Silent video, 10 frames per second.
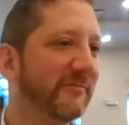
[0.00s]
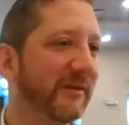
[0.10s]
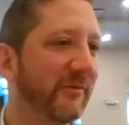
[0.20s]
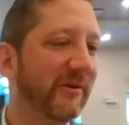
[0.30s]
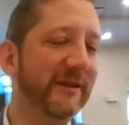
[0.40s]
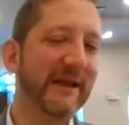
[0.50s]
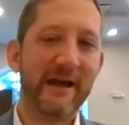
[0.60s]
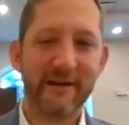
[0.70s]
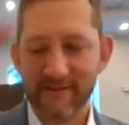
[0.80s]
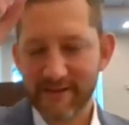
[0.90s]
He wore a
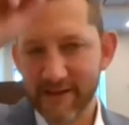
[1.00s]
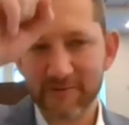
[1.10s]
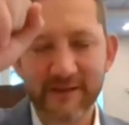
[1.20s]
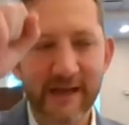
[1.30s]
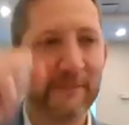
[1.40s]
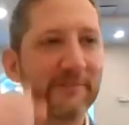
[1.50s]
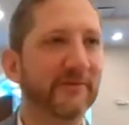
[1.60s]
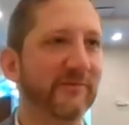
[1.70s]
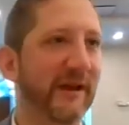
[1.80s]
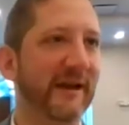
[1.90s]
Kangol cap and
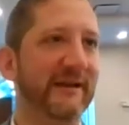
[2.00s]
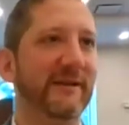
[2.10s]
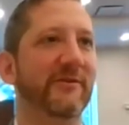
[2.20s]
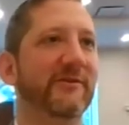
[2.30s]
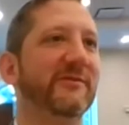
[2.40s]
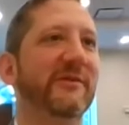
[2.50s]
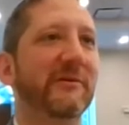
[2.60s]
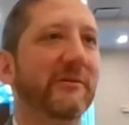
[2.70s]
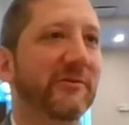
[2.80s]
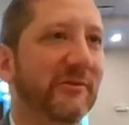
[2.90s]
his jacket, very
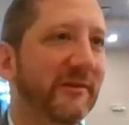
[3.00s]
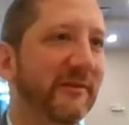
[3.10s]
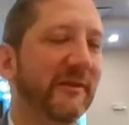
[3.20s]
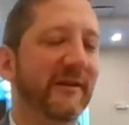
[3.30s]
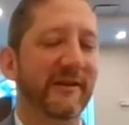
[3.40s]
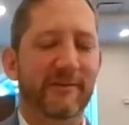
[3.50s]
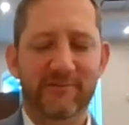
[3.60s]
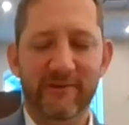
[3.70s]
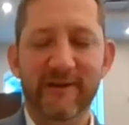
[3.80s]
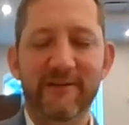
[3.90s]
distinguished and
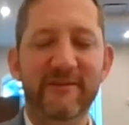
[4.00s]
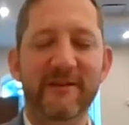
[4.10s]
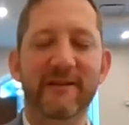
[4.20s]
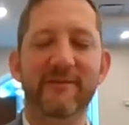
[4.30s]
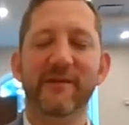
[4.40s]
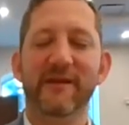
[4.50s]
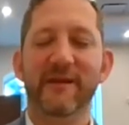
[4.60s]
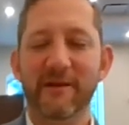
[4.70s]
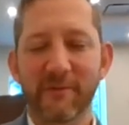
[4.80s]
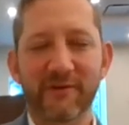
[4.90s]
shaved, and he
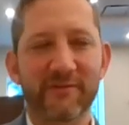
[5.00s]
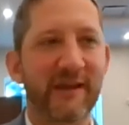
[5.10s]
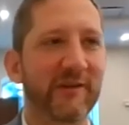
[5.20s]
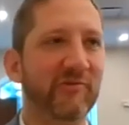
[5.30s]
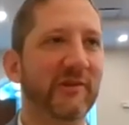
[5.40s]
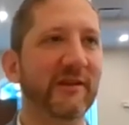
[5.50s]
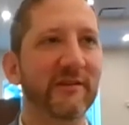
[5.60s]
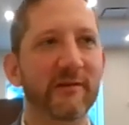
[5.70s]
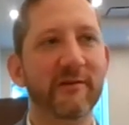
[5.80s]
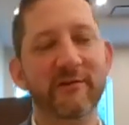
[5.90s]
had a mustache, and he
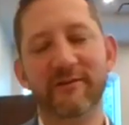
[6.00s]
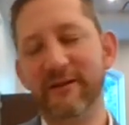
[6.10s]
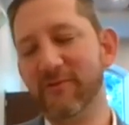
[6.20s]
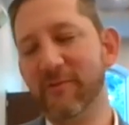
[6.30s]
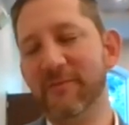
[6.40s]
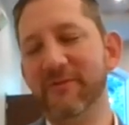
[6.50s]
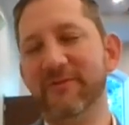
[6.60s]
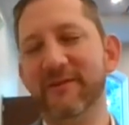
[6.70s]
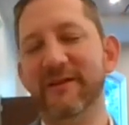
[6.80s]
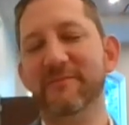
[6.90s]
looked like a normal
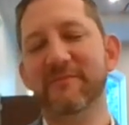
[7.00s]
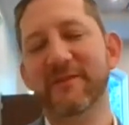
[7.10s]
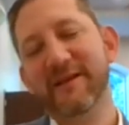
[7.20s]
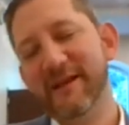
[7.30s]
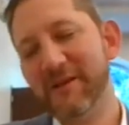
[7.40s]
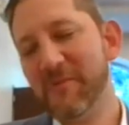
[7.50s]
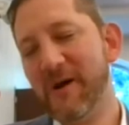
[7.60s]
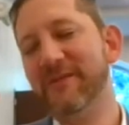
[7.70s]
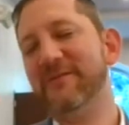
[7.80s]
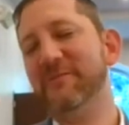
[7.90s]
person, and he
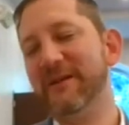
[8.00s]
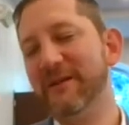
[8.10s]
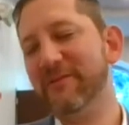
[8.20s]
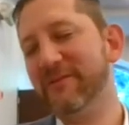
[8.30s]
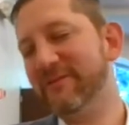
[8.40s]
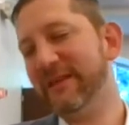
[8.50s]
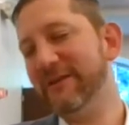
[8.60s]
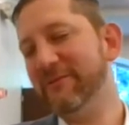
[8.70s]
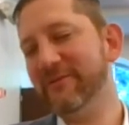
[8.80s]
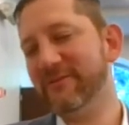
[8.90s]
was, but he
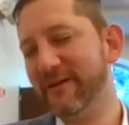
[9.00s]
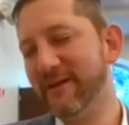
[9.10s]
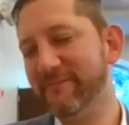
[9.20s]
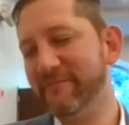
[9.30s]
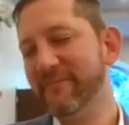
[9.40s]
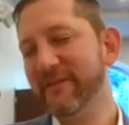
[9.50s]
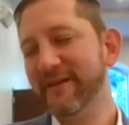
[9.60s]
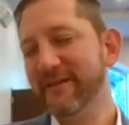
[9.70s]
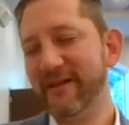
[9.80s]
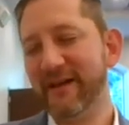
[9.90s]
was an
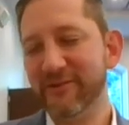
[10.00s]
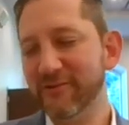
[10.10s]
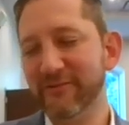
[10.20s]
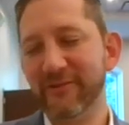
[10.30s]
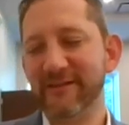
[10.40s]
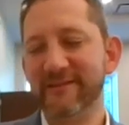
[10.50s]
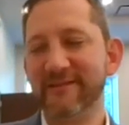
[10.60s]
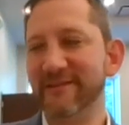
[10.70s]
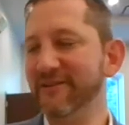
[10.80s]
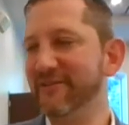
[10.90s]
IQ of like
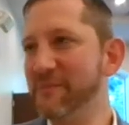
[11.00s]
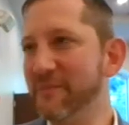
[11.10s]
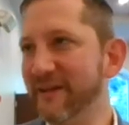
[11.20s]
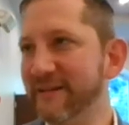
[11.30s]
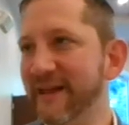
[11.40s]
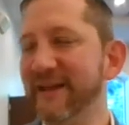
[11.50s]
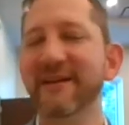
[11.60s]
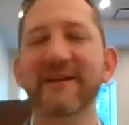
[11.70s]
60 or something like that.